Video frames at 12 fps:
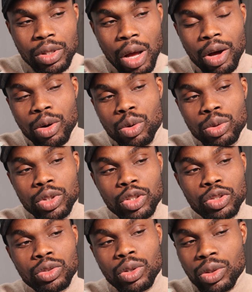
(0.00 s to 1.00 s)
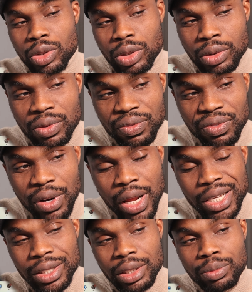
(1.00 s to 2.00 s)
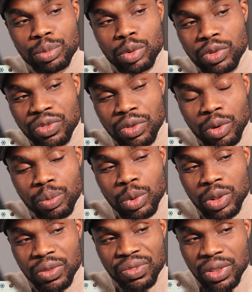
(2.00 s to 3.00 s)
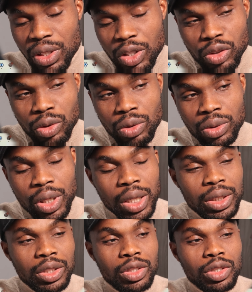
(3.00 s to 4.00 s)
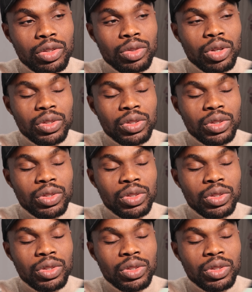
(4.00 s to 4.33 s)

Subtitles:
our code is not flexible for modification, and it's